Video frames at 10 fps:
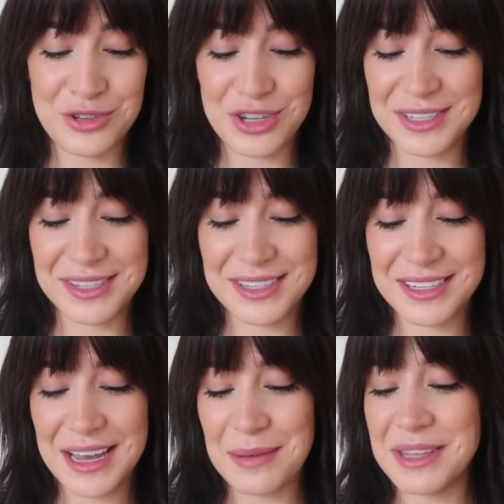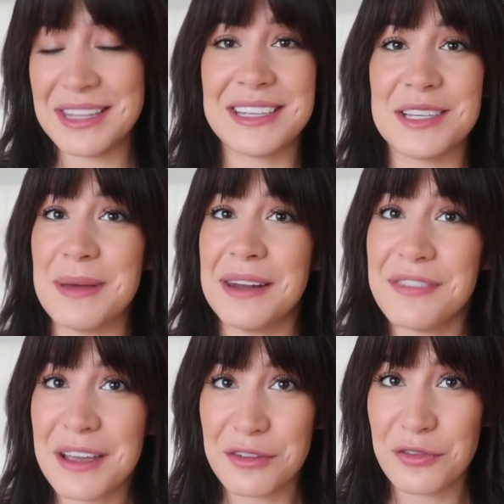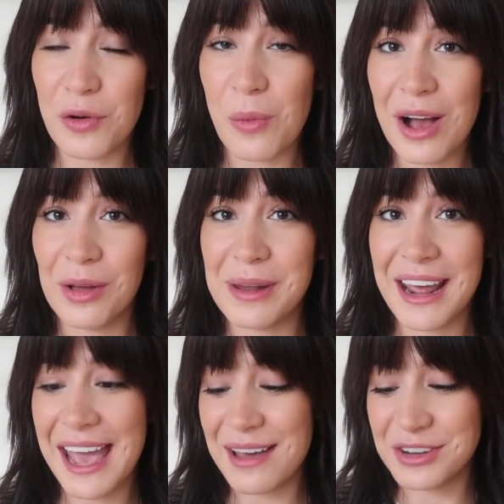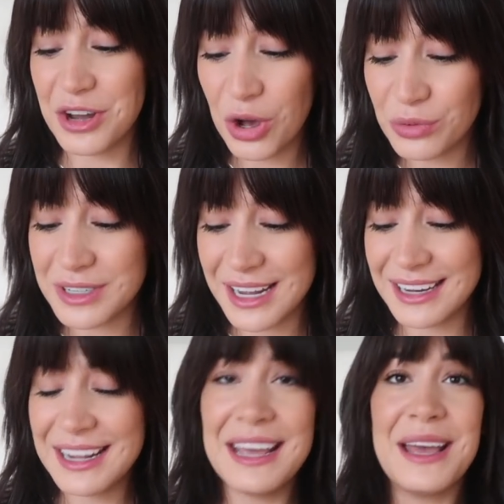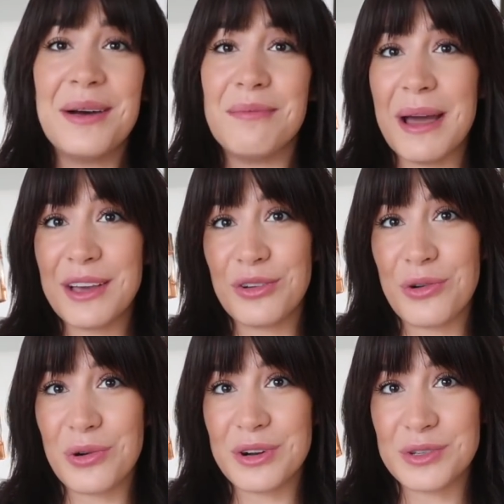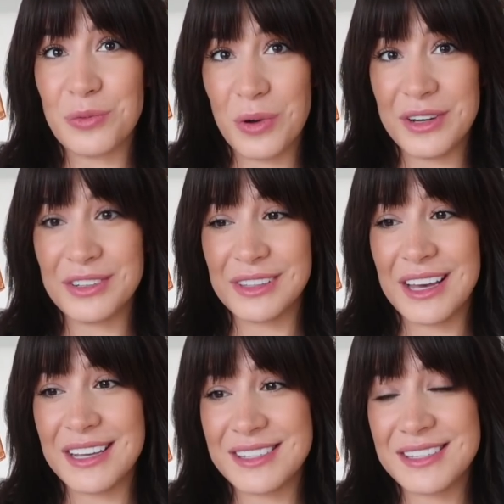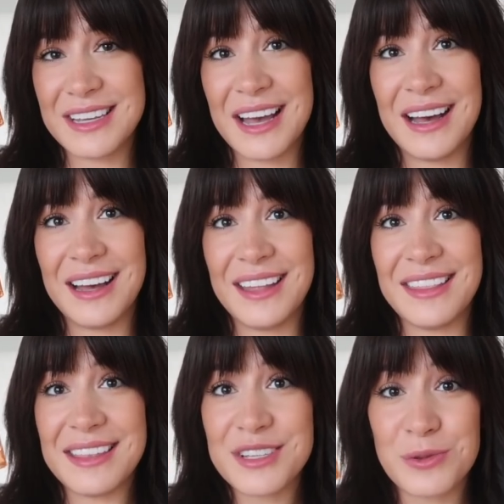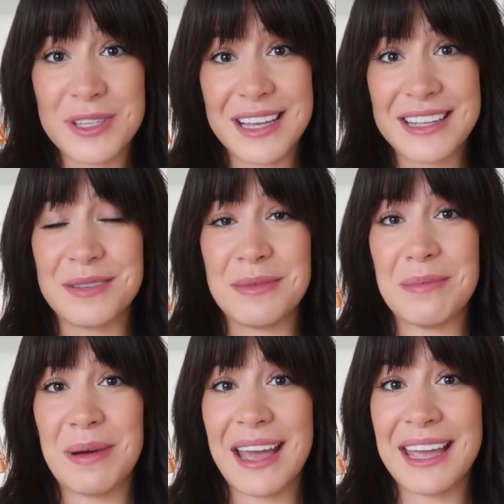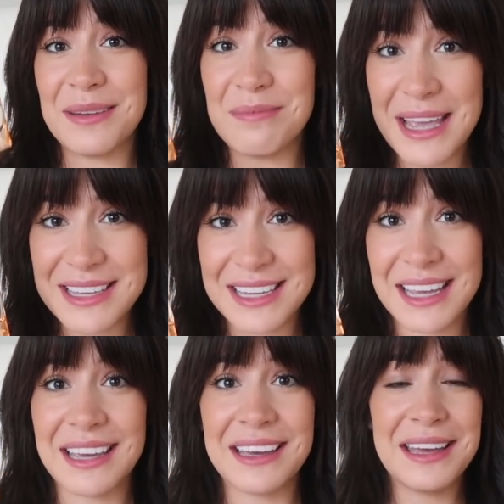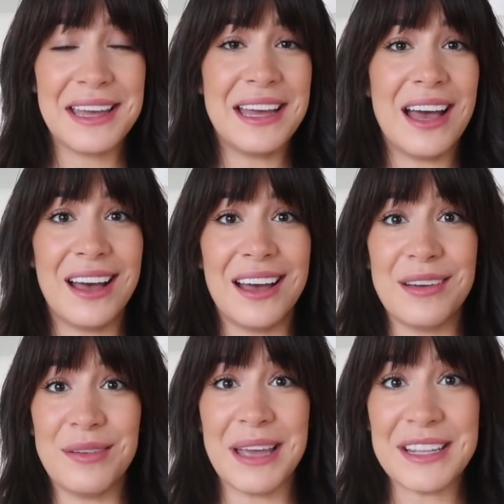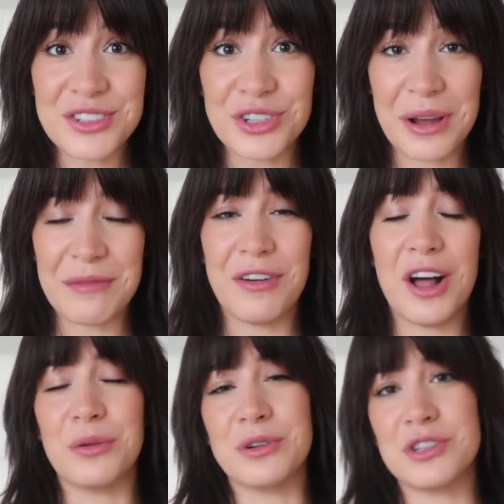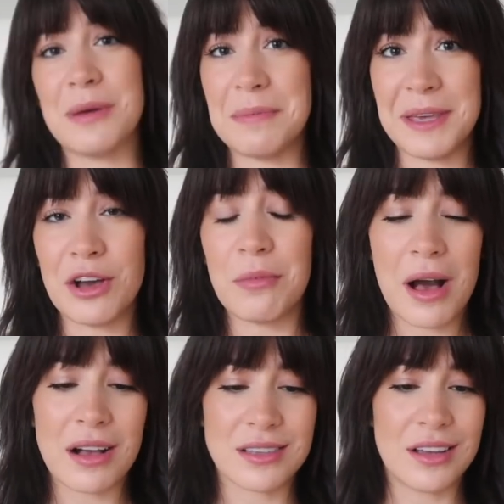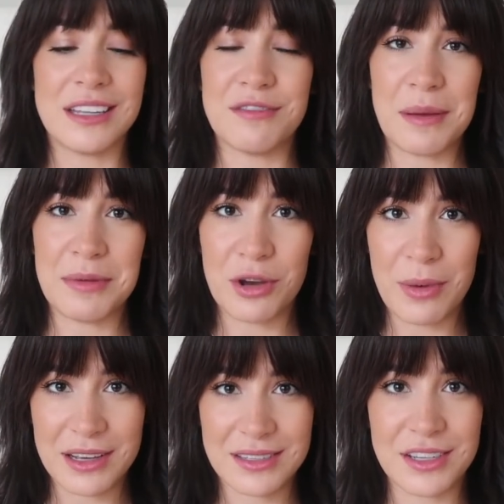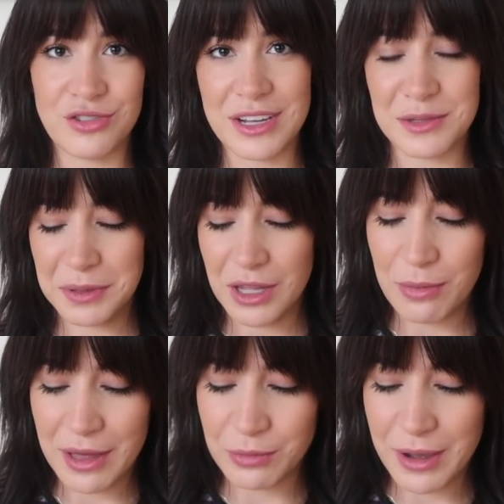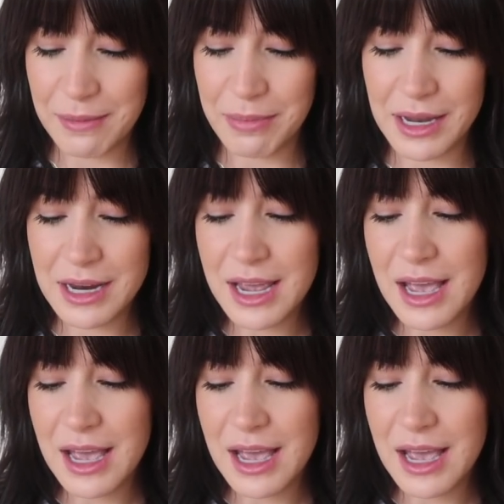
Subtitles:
this has been a favorite for a while, but I haven't owned it. Michael Kors Wonderlust. This was sent to me by an amazing Instagram follower to my P.O. box. I'll leave my P.O. box address below, by the way. But